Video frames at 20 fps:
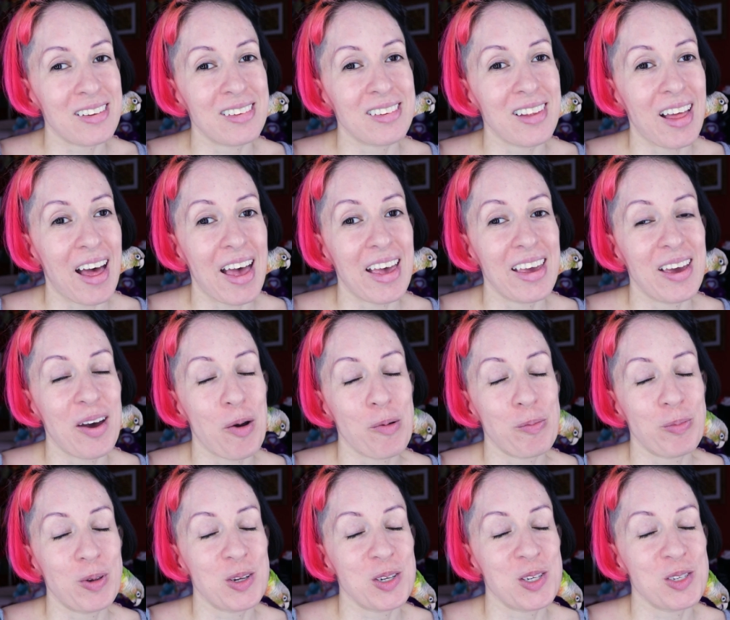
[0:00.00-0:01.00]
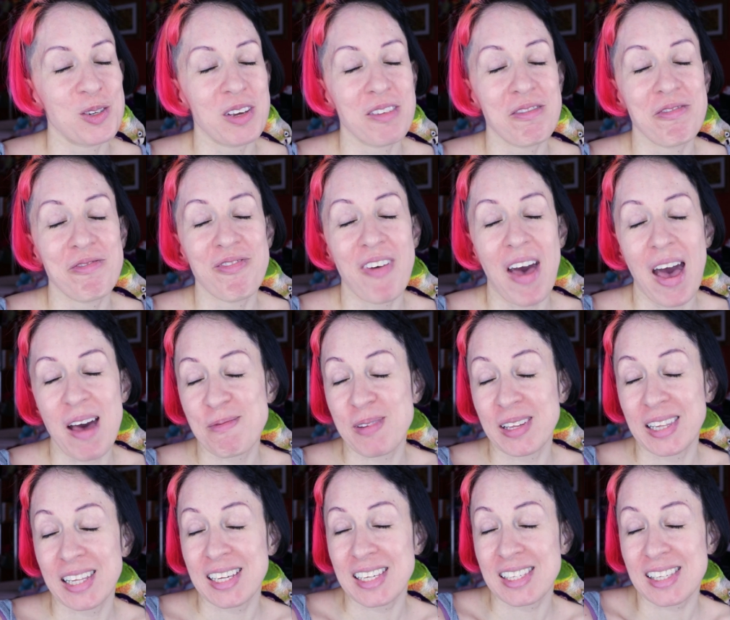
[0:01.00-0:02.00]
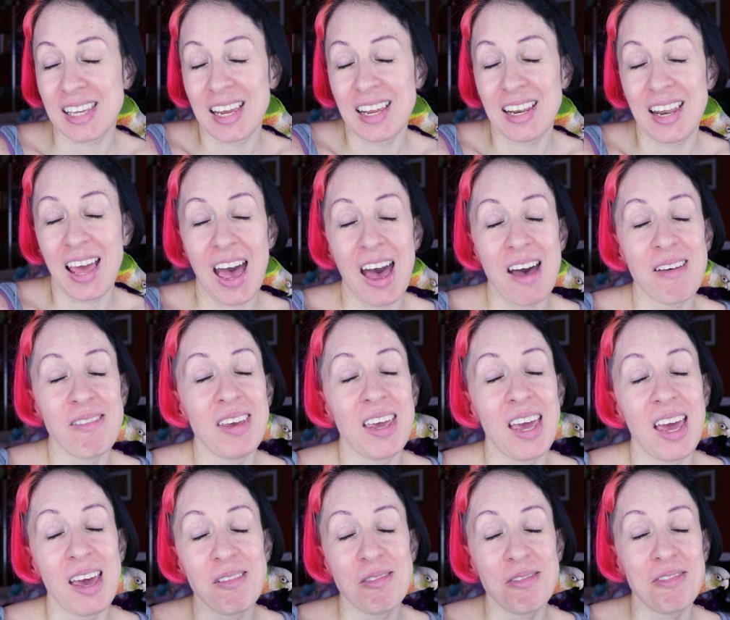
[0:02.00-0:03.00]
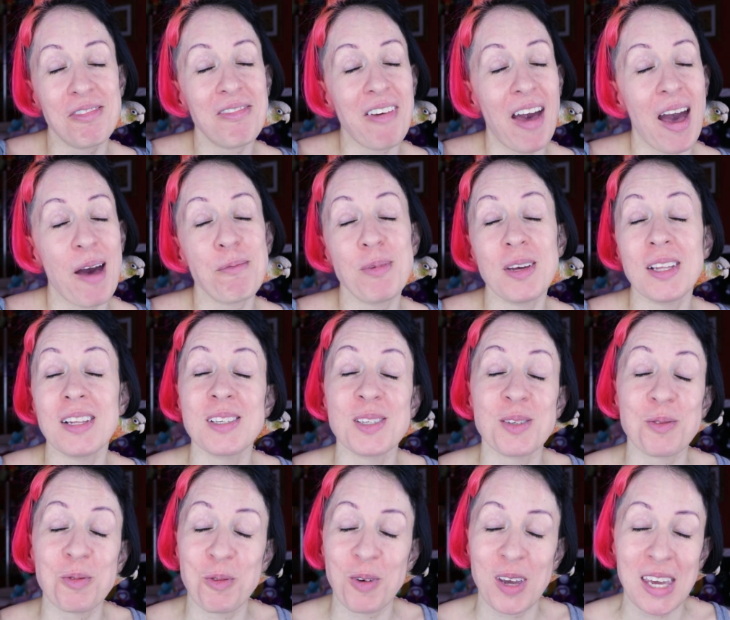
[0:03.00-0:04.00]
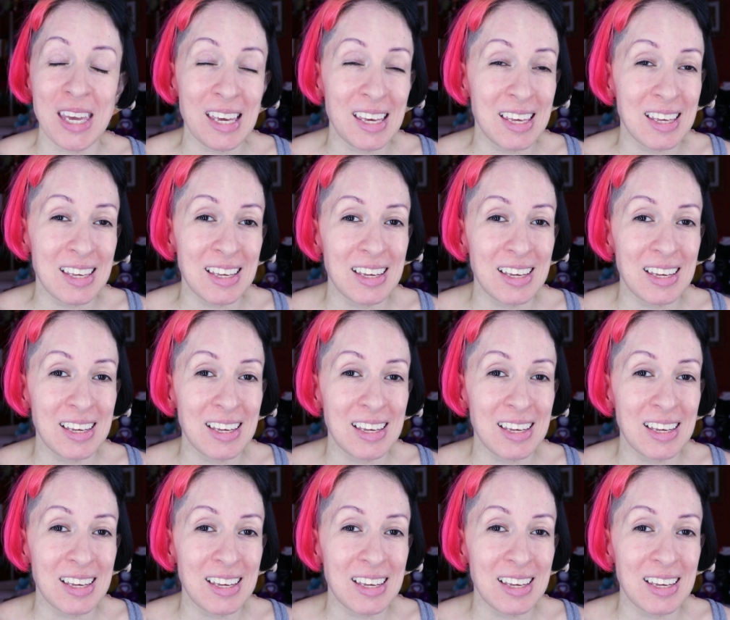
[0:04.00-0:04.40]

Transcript: I hope you're doing fabulous and having a fabulous week.